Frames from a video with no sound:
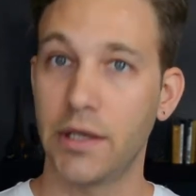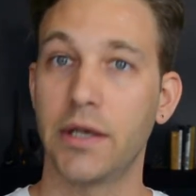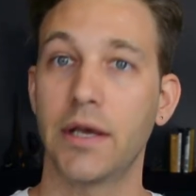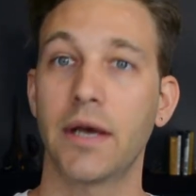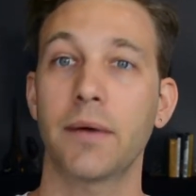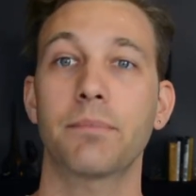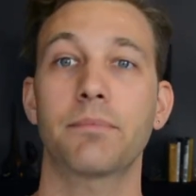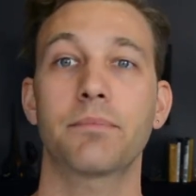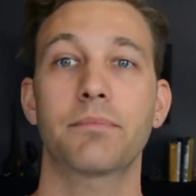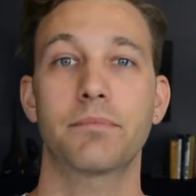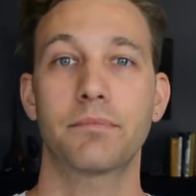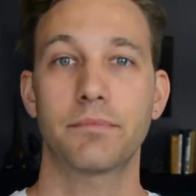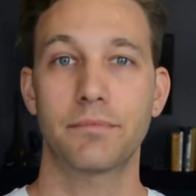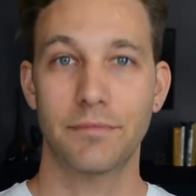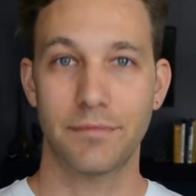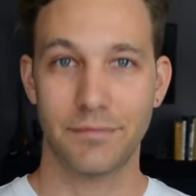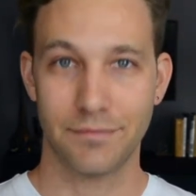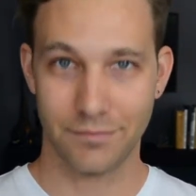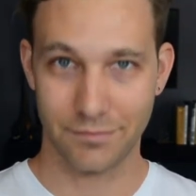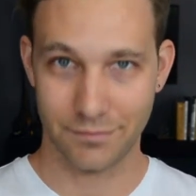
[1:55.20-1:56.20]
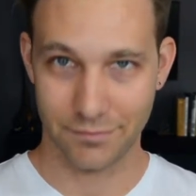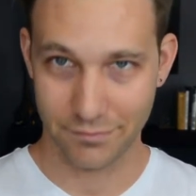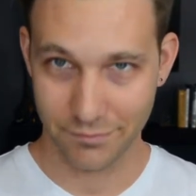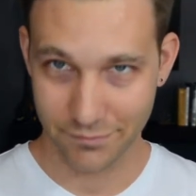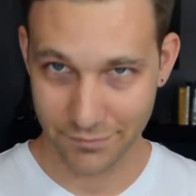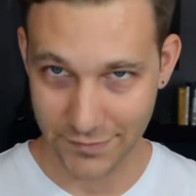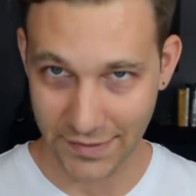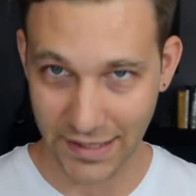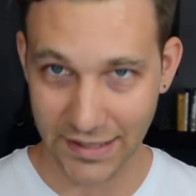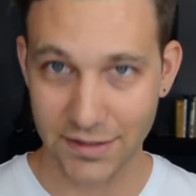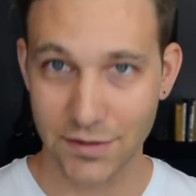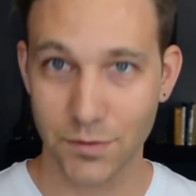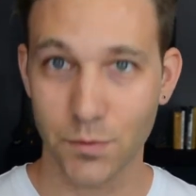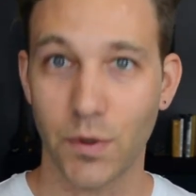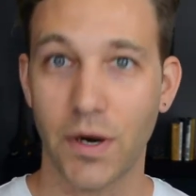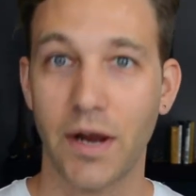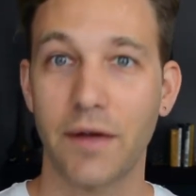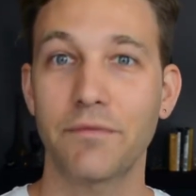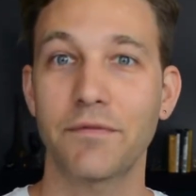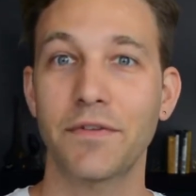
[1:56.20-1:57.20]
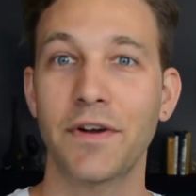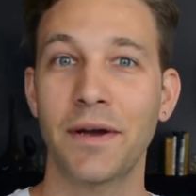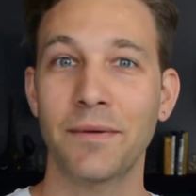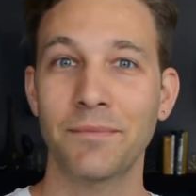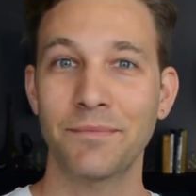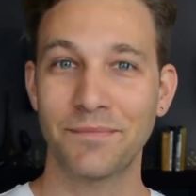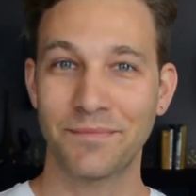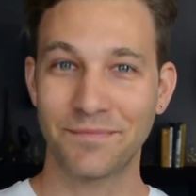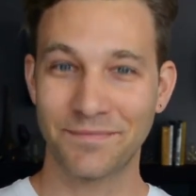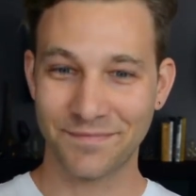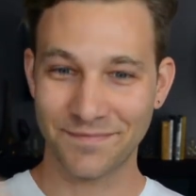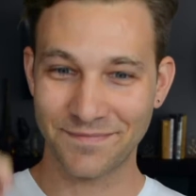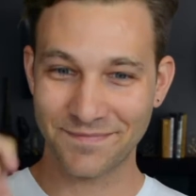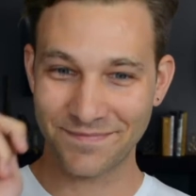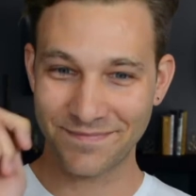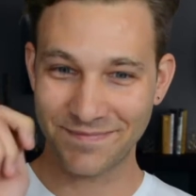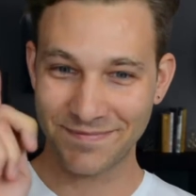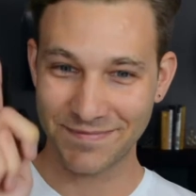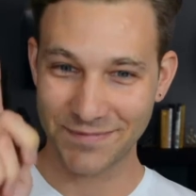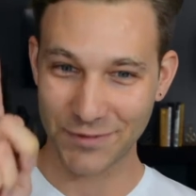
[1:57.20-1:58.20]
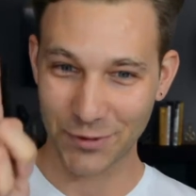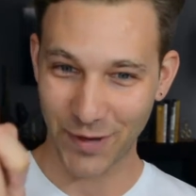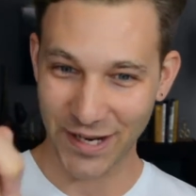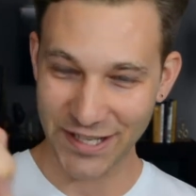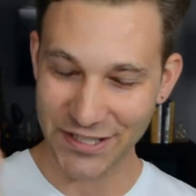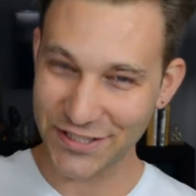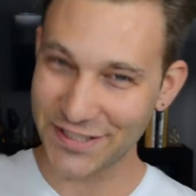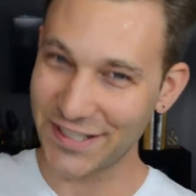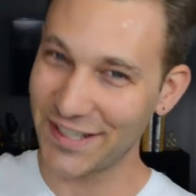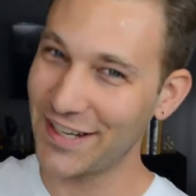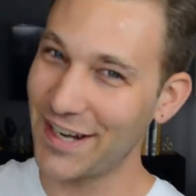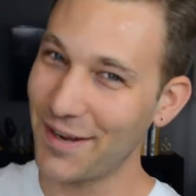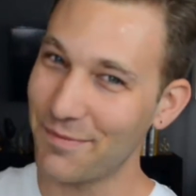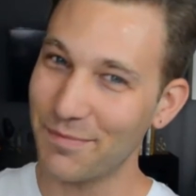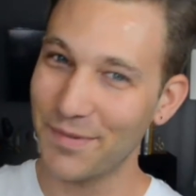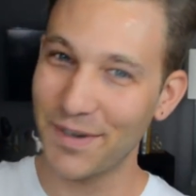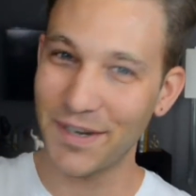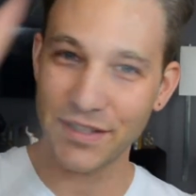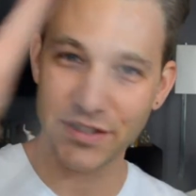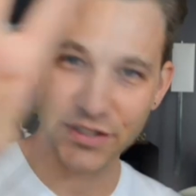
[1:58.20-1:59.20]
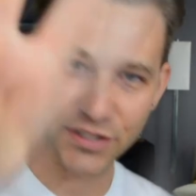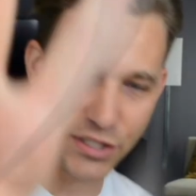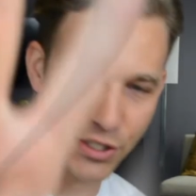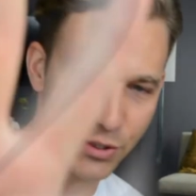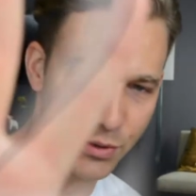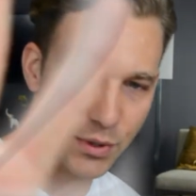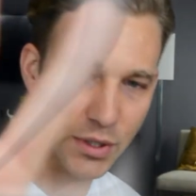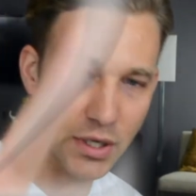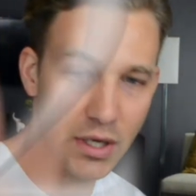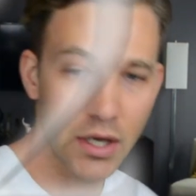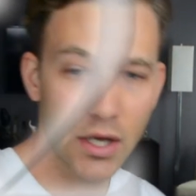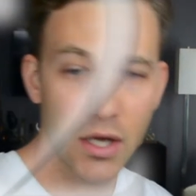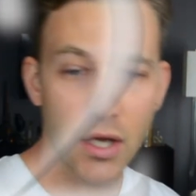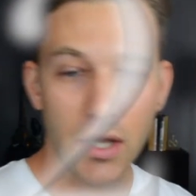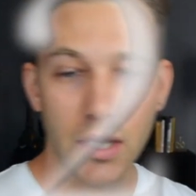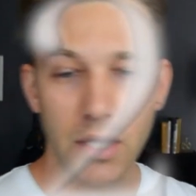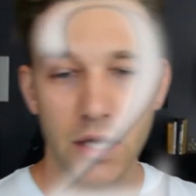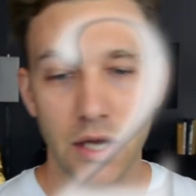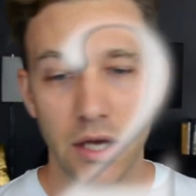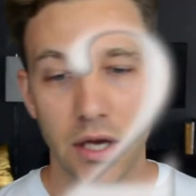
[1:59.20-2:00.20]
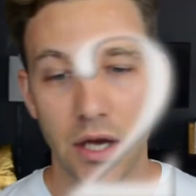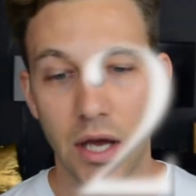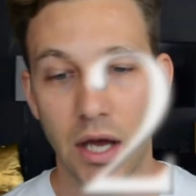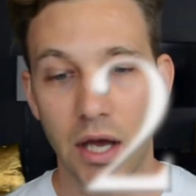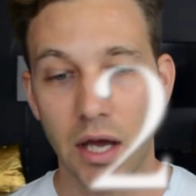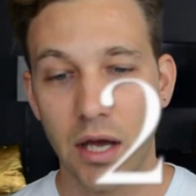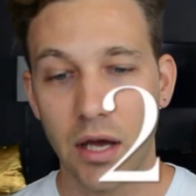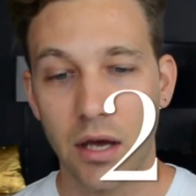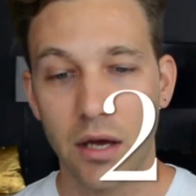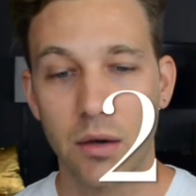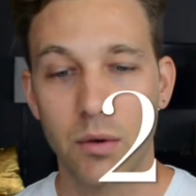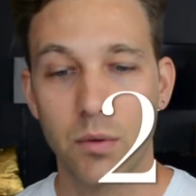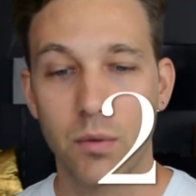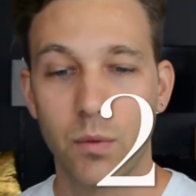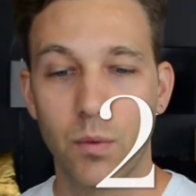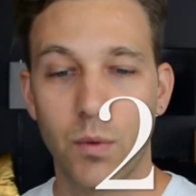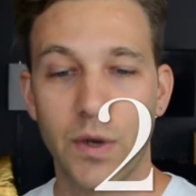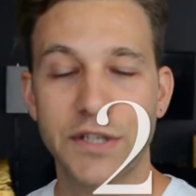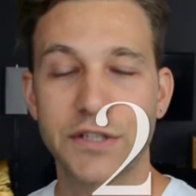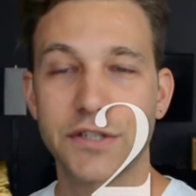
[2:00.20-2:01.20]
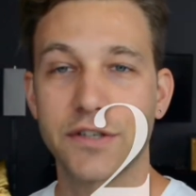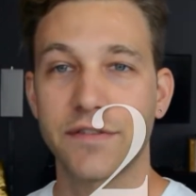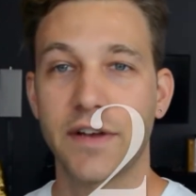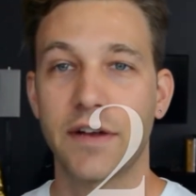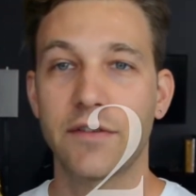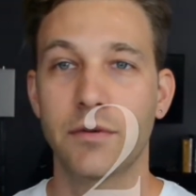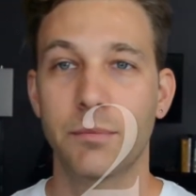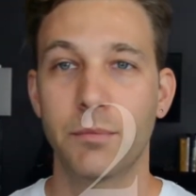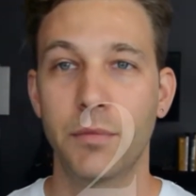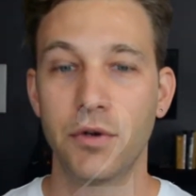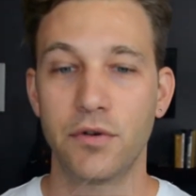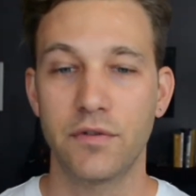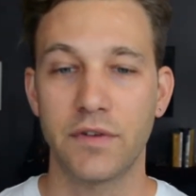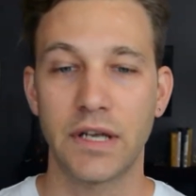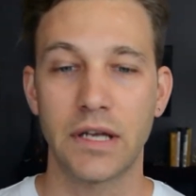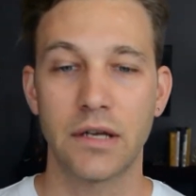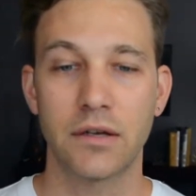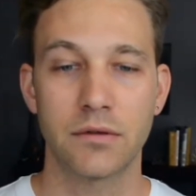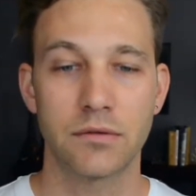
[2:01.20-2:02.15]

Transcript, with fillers: Yep, that's where I'm from. Question number two. Uh, what's your favorite movie?